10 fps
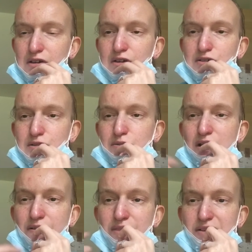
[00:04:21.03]
So
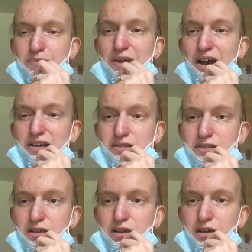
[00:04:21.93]
wearing this
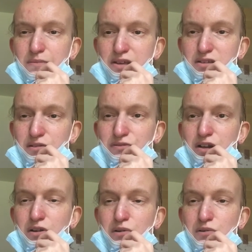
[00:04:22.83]
mask and make yourself
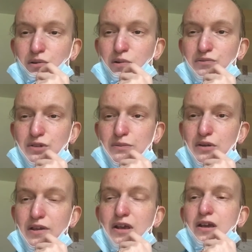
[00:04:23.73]
feeling uncomfortable